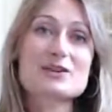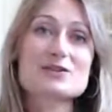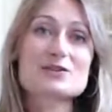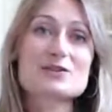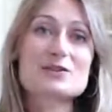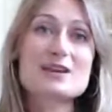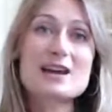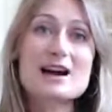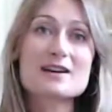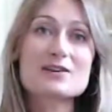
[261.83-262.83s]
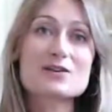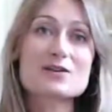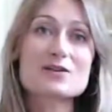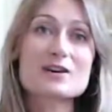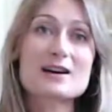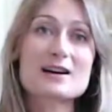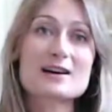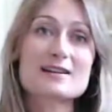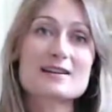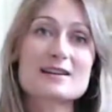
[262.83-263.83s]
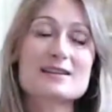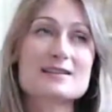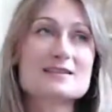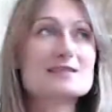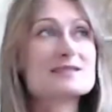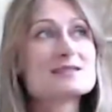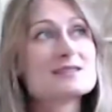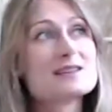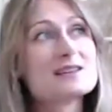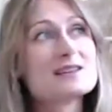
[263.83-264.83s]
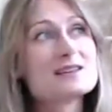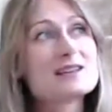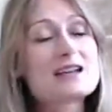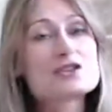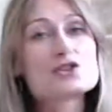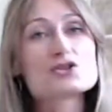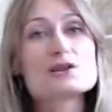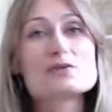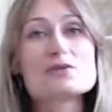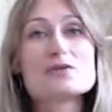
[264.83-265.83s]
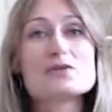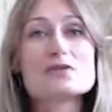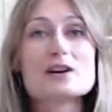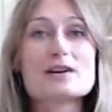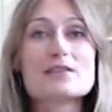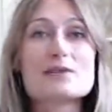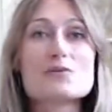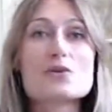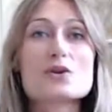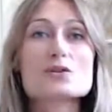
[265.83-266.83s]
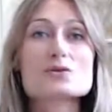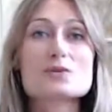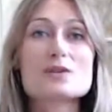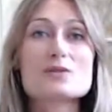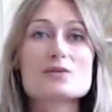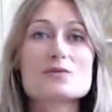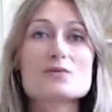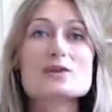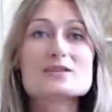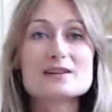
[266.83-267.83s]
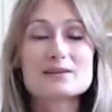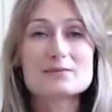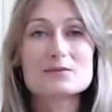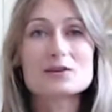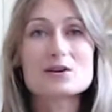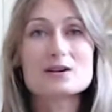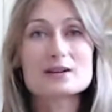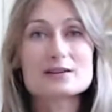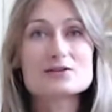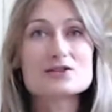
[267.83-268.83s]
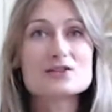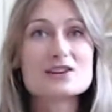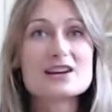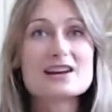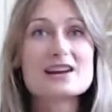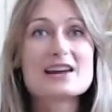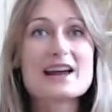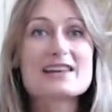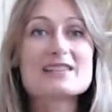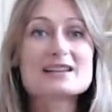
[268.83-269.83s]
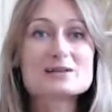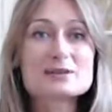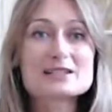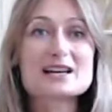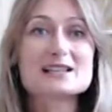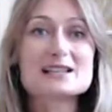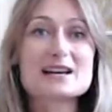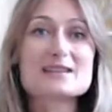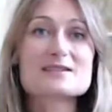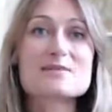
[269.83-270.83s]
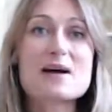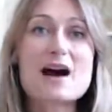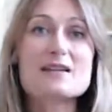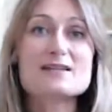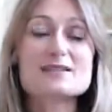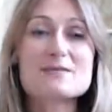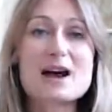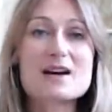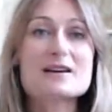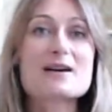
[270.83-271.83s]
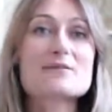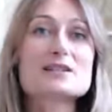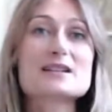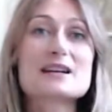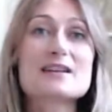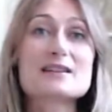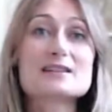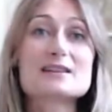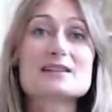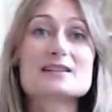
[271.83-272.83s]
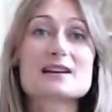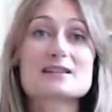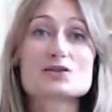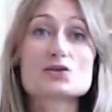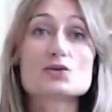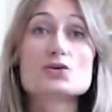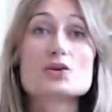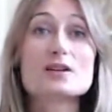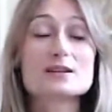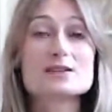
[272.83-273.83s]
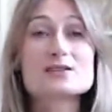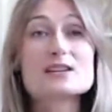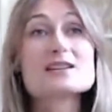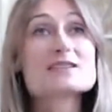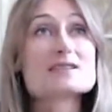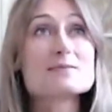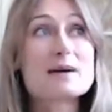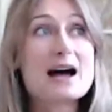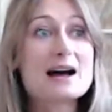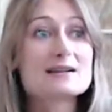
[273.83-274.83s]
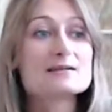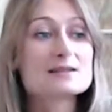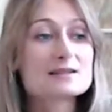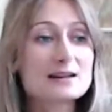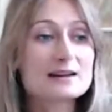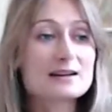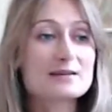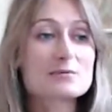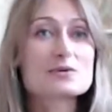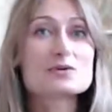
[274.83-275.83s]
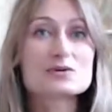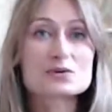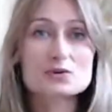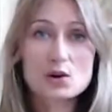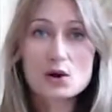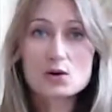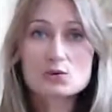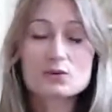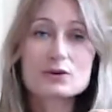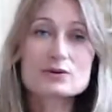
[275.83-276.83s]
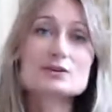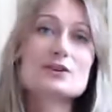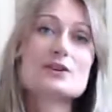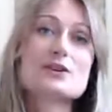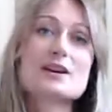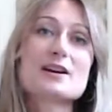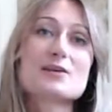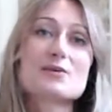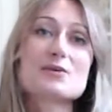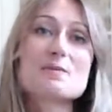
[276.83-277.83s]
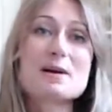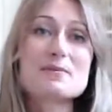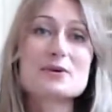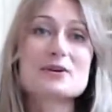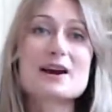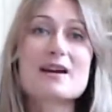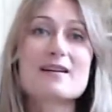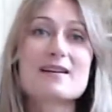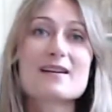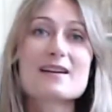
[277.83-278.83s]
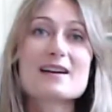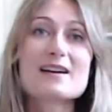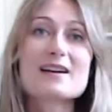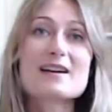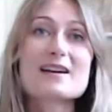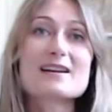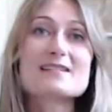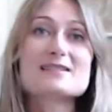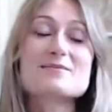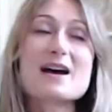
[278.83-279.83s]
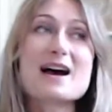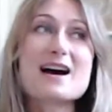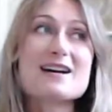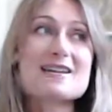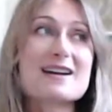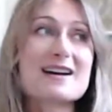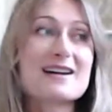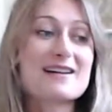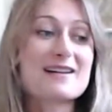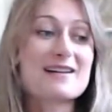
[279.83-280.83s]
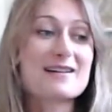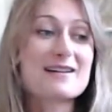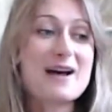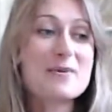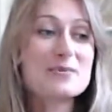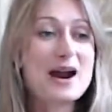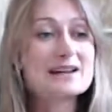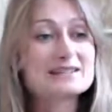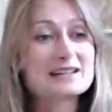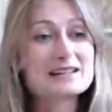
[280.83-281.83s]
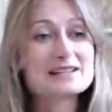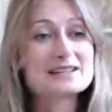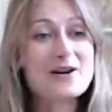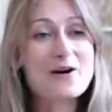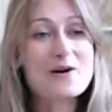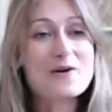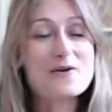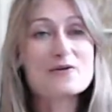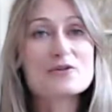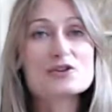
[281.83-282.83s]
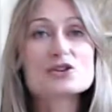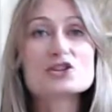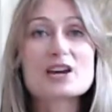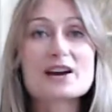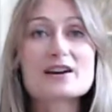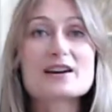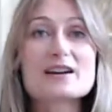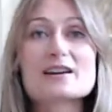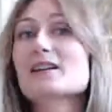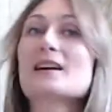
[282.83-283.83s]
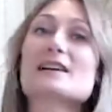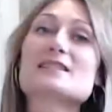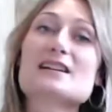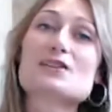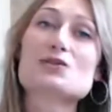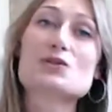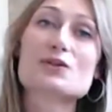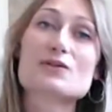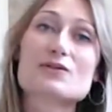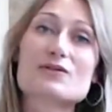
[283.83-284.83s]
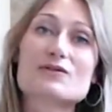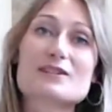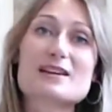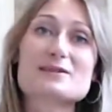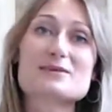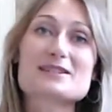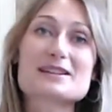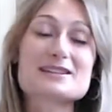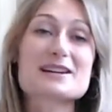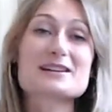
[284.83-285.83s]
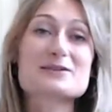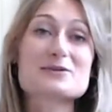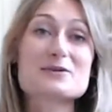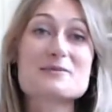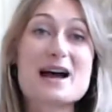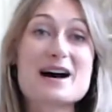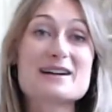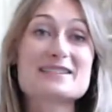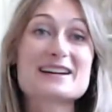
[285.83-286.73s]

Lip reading: So Jnana Yoga is a stream of yoga that works with wisdom, knowledge. And that's what satsang is about. It's about coming together to discuss true knowledge. It isn't about studying books, rote learning, remembering. It is about a practice of sharing and connecting in truth. And that's what satsang is all about.